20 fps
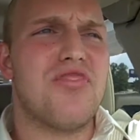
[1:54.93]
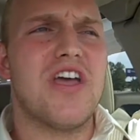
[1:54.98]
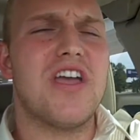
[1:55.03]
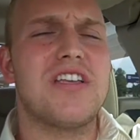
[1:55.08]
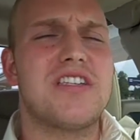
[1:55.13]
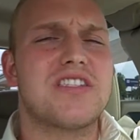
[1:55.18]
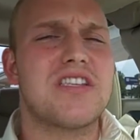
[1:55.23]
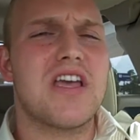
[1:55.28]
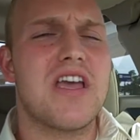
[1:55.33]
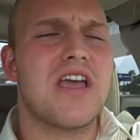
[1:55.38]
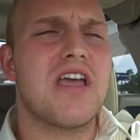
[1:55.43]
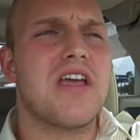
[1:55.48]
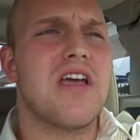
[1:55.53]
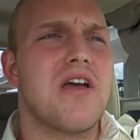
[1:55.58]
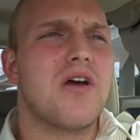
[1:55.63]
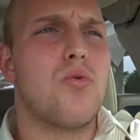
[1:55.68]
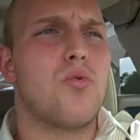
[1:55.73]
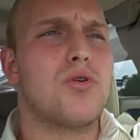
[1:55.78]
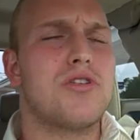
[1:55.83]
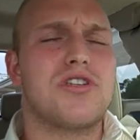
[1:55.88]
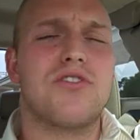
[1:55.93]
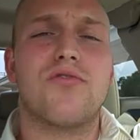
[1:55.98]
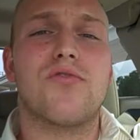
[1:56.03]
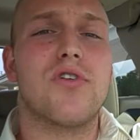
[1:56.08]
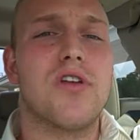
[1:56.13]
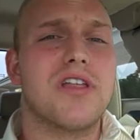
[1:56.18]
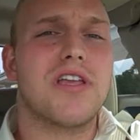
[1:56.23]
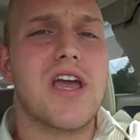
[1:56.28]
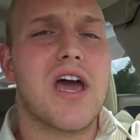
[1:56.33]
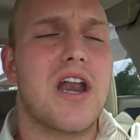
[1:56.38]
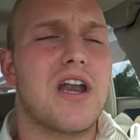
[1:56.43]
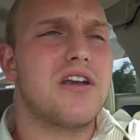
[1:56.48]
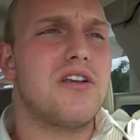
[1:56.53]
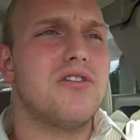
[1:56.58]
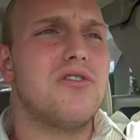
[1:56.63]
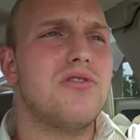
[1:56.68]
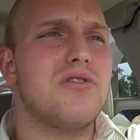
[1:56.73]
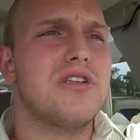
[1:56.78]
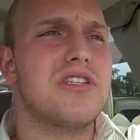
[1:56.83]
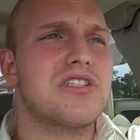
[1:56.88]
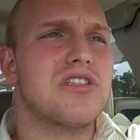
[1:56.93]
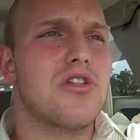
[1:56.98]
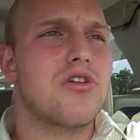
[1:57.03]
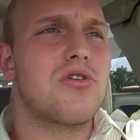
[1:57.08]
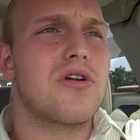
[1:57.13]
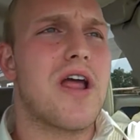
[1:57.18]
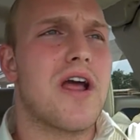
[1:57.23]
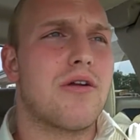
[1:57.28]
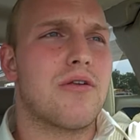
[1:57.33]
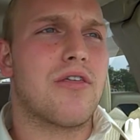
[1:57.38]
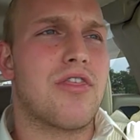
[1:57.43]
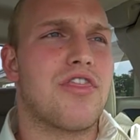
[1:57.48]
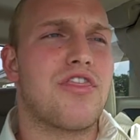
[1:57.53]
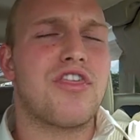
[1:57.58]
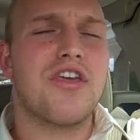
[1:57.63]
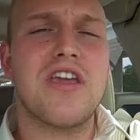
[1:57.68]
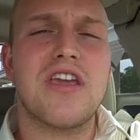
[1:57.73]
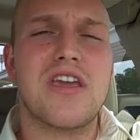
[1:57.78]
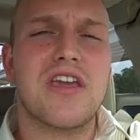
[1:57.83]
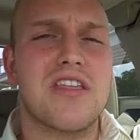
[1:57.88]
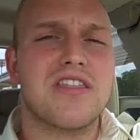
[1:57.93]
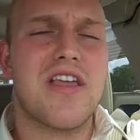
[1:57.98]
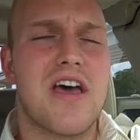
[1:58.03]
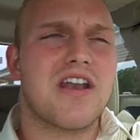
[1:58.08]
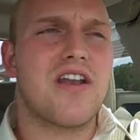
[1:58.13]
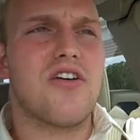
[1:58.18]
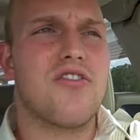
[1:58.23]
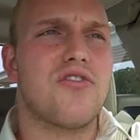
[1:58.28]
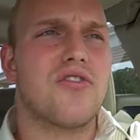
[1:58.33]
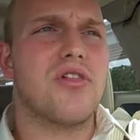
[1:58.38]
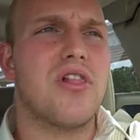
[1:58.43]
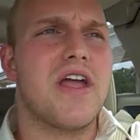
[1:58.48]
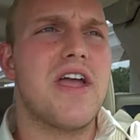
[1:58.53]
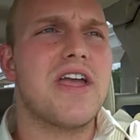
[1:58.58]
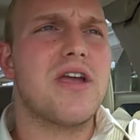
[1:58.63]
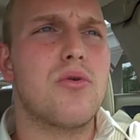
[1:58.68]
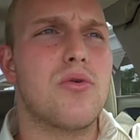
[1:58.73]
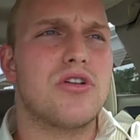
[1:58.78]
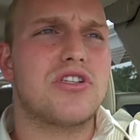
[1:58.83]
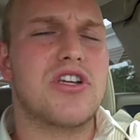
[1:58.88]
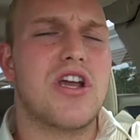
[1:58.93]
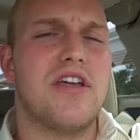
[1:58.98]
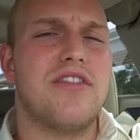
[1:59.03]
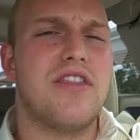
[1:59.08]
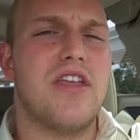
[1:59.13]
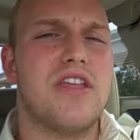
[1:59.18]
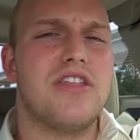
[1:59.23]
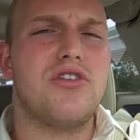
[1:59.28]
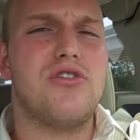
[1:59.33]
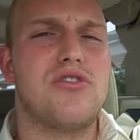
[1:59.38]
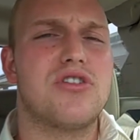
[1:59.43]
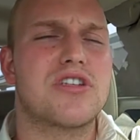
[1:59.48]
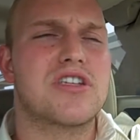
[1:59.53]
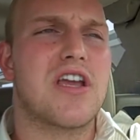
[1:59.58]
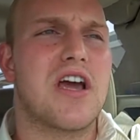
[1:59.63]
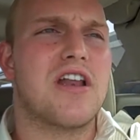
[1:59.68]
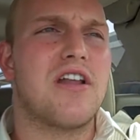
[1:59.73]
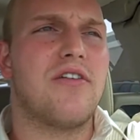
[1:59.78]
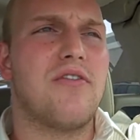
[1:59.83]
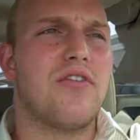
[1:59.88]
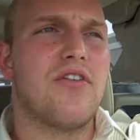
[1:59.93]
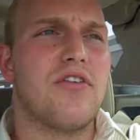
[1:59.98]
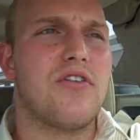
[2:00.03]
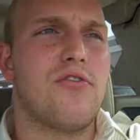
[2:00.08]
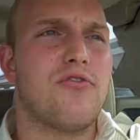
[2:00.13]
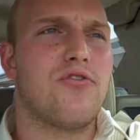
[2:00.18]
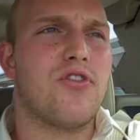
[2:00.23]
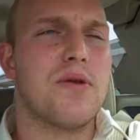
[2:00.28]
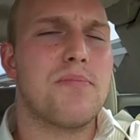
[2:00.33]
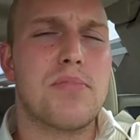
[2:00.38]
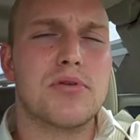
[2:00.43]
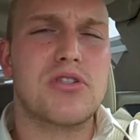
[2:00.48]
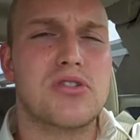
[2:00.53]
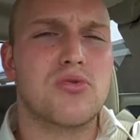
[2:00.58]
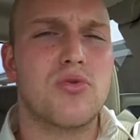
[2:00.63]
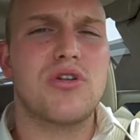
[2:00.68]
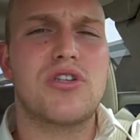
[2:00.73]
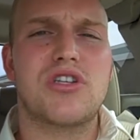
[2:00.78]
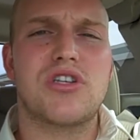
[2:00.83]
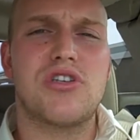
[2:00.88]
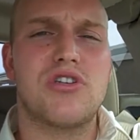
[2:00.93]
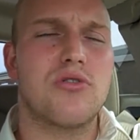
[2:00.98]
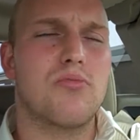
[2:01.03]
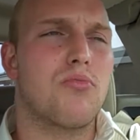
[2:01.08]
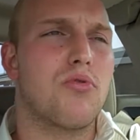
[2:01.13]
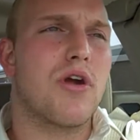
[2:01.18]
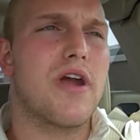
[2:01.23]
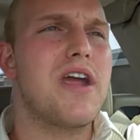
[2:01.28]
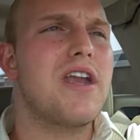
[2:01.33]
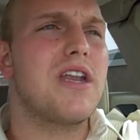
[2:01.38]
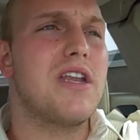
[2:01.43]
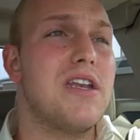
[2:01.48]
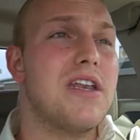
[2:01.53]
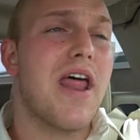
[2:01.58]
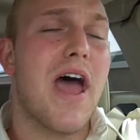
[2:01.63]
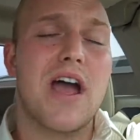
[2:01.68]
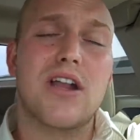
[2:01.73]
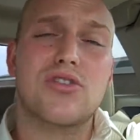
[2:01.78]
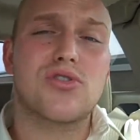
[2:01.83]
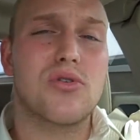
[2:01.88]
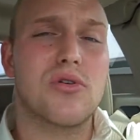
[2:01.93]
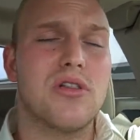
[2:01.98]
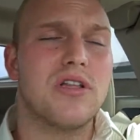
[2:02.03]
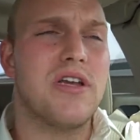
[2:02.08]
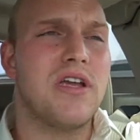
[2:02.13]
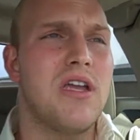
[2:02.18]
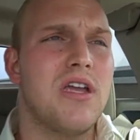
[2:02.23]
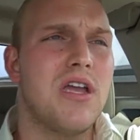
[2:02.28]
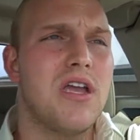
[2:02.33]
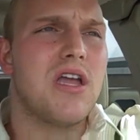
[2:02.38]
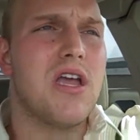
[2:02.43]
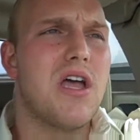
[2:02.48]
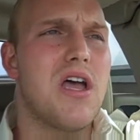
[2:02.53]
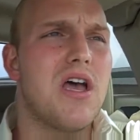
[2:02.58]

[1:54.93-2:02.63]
they say what you've really got to do is learn how to think in that other language, and then you just kind of flip a switch in your brain, and naturally